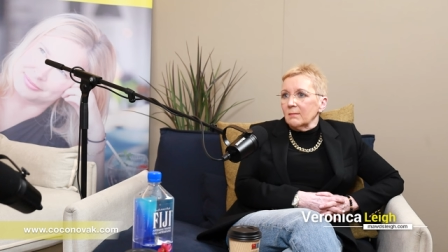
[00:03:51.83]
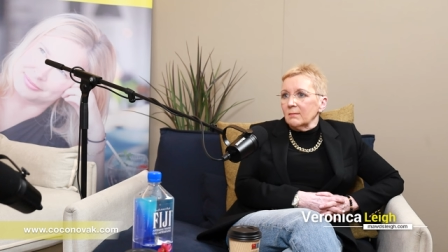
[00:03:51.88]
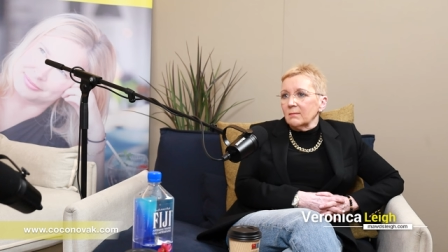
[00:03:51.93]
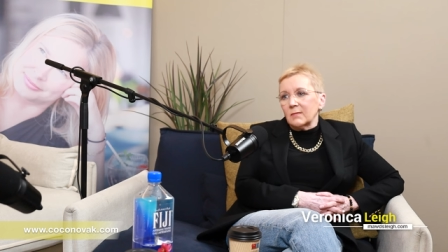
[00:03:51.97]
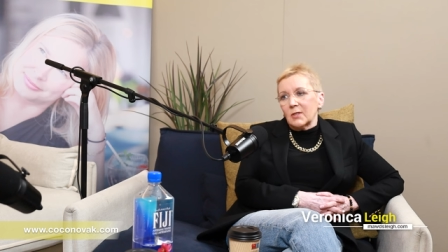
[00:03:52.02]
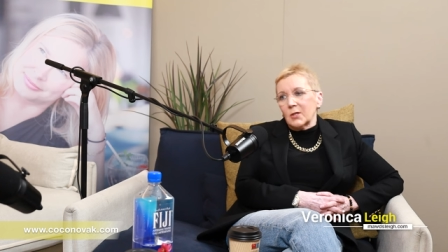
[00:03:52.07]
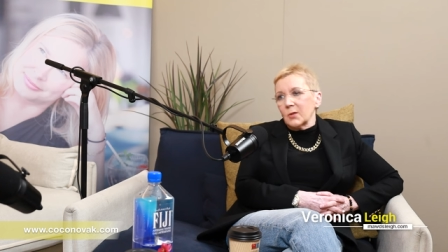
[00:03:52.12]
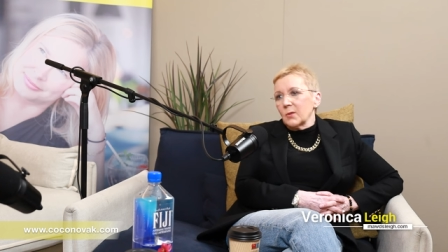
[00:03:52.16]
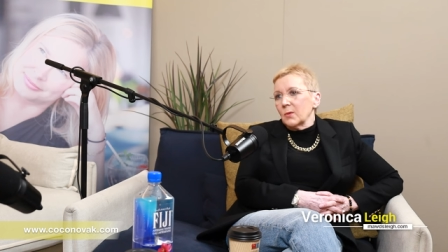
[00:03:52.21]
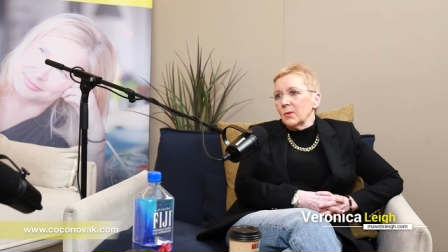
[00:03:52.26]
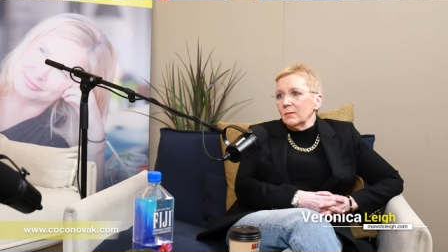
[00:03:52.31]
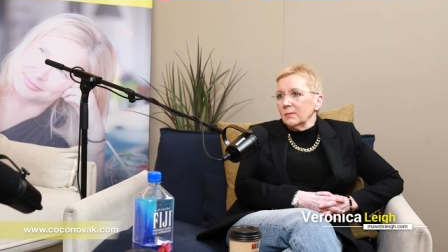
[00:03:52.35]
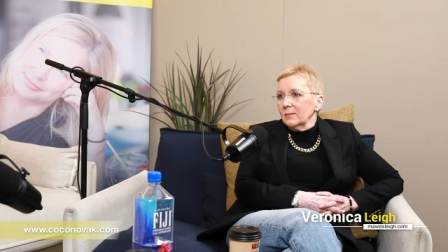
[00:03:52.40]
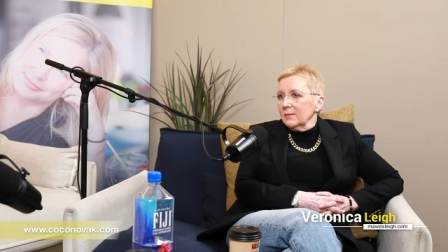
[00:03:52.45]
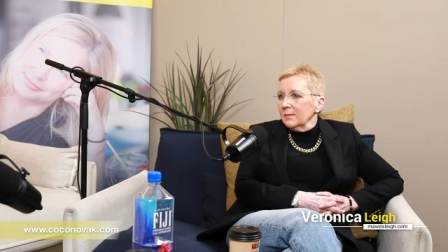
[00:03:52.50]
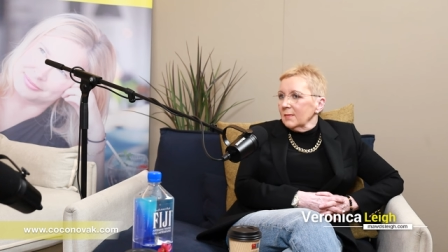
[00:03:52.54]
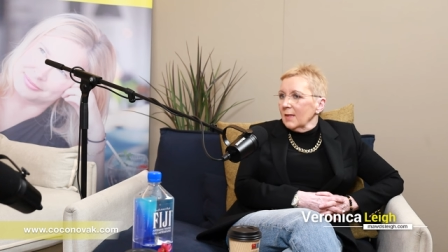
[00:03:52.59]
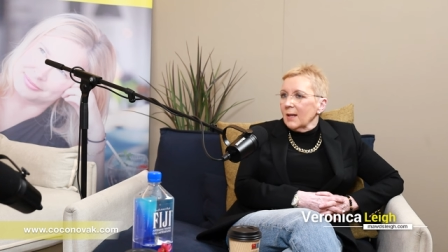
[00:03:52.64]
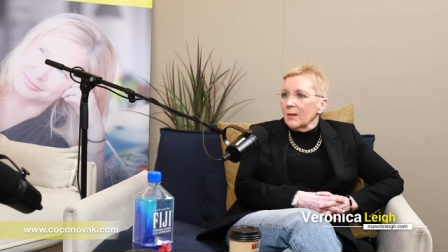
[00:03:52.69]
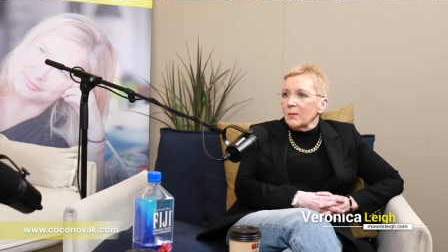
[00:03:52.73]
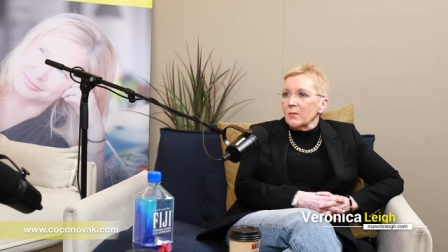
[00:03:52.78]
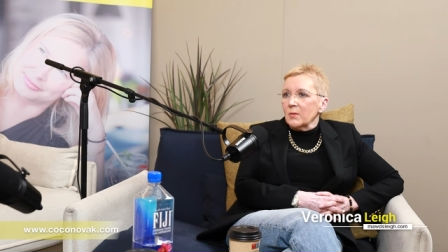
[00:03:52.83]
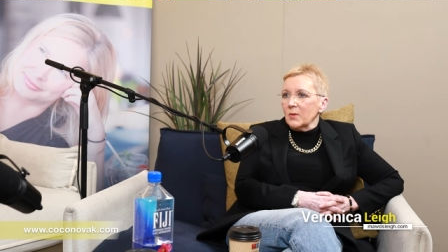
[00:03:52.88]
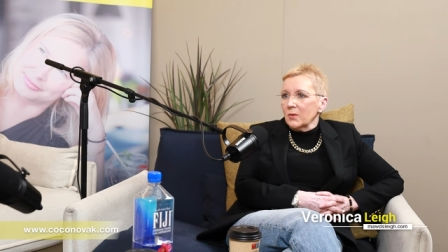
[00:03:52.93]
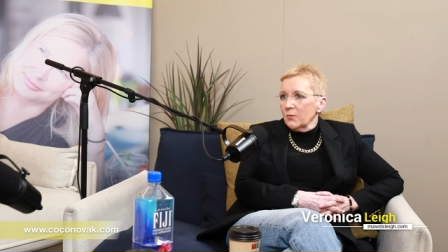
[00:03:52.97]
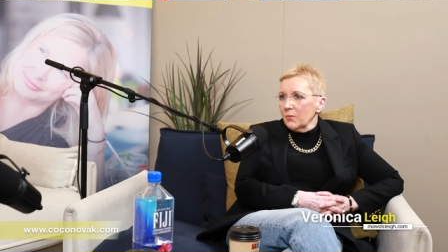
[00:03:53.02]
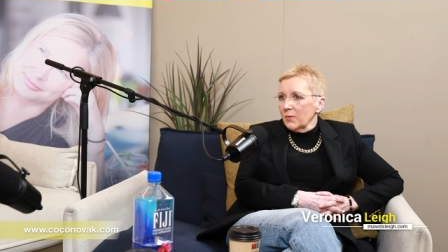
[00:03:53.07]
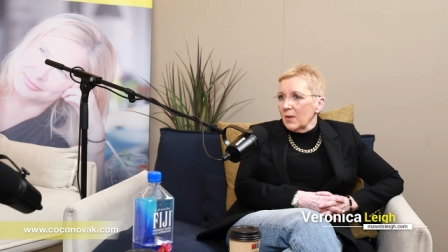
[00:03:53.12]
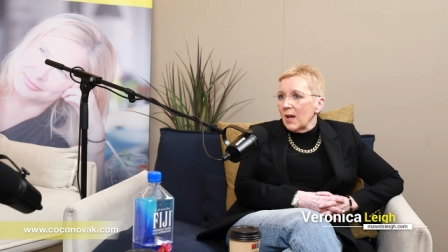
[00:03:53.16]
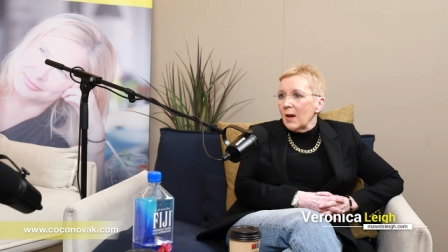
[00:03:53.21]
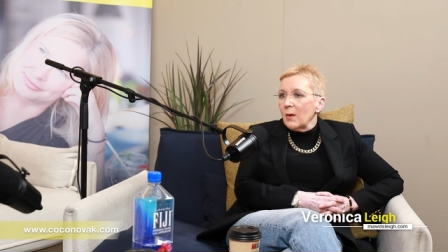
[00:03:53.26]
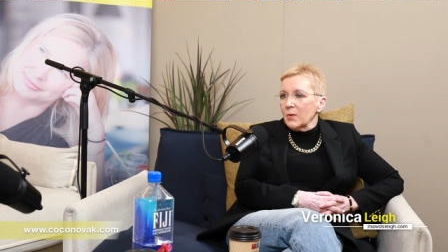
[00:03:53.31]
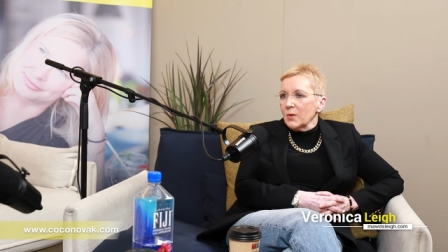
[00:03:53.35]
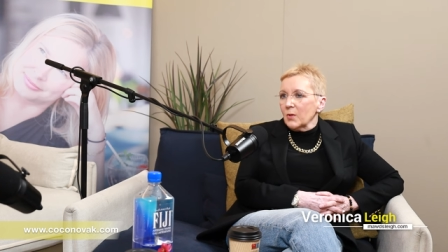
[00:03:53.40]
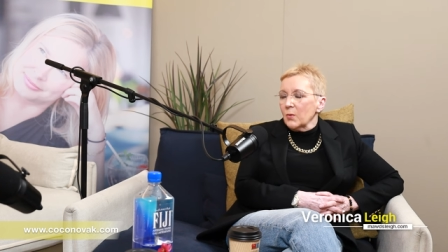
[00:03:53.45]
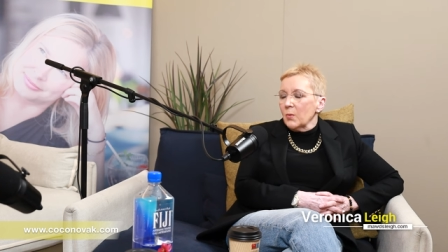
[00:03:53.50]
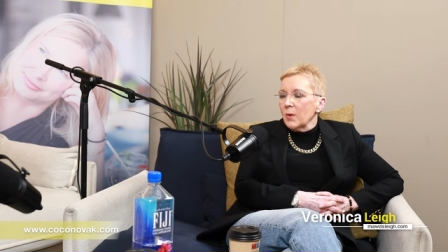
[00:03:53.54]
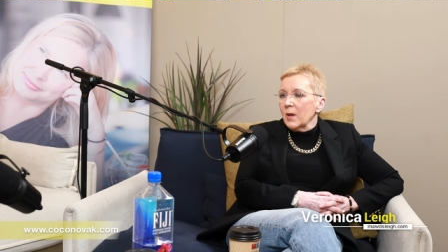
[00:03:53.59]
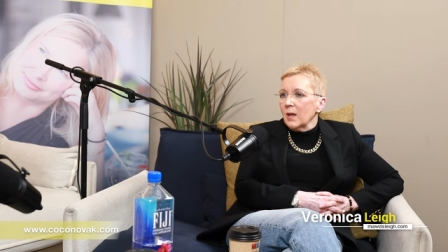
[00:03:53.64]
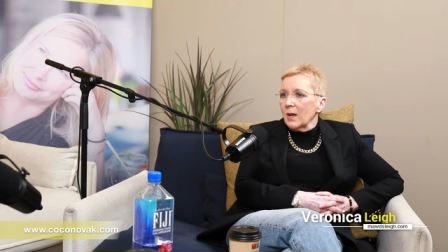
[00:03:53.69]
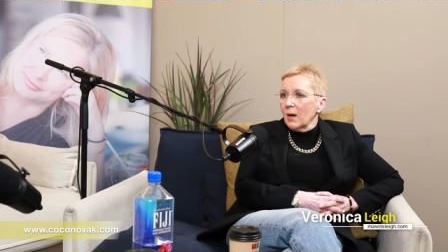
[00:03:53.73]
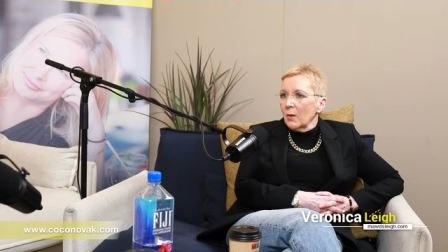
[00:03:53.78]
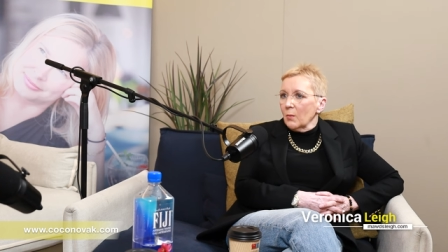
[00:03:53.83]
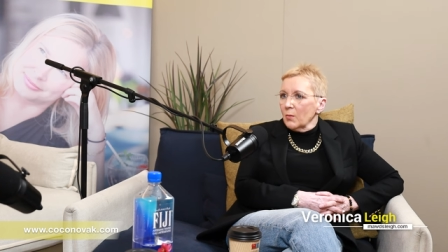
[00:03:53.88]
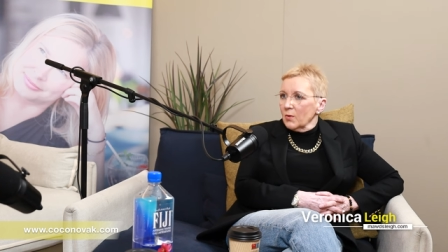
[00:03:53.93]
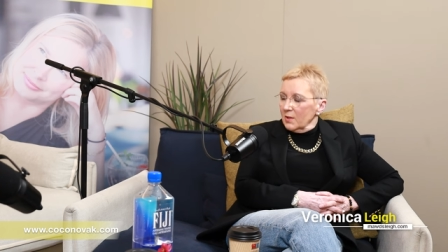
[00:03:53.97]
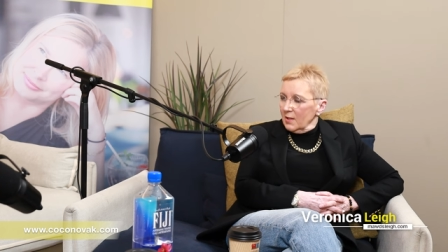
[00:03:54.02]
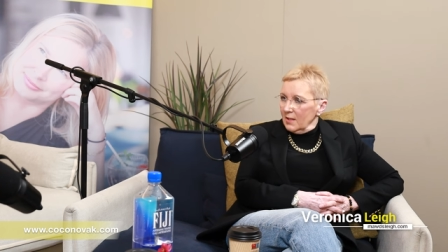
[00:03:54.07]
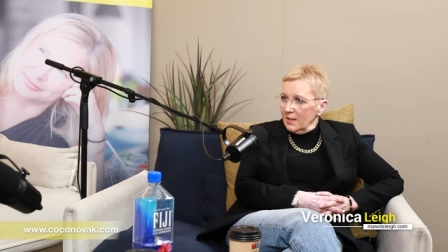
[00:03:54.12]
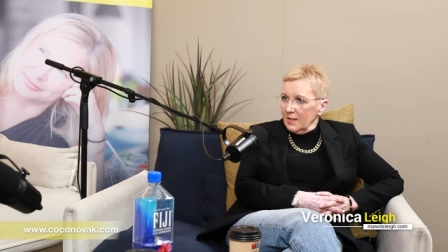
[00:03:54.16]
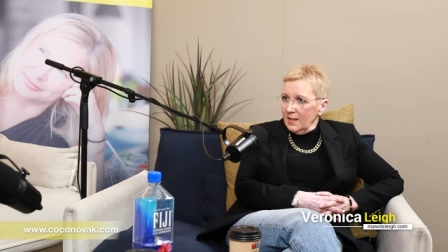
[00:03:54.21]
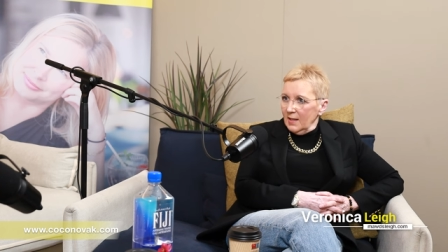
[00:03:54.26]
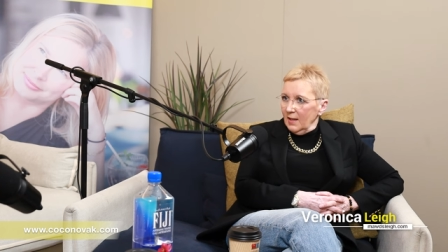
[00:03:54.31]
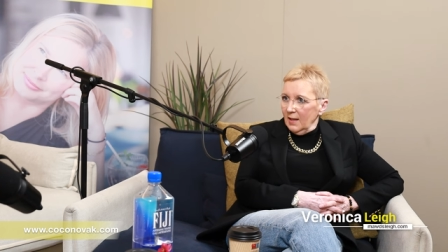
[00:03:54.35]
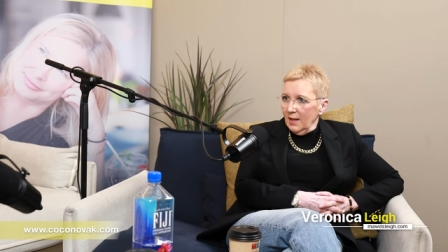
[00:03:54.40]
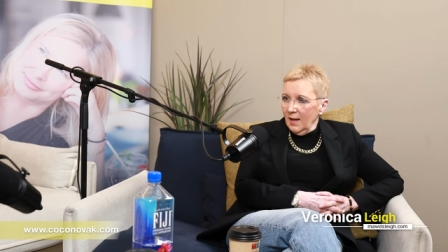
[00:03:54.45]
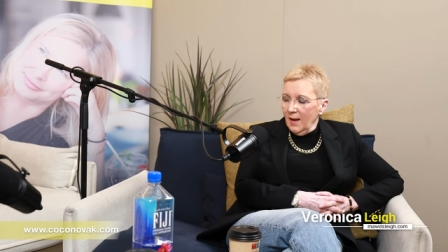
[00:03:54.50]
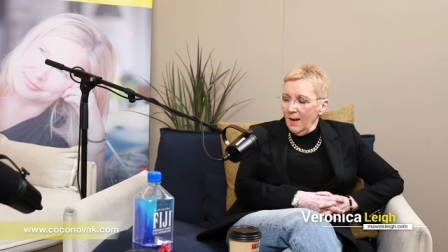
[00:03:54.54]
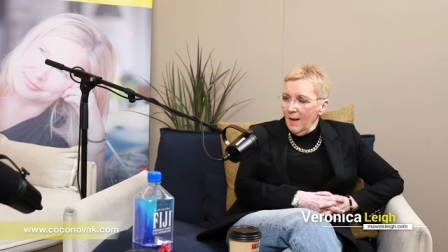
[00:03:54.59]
So that was where I would say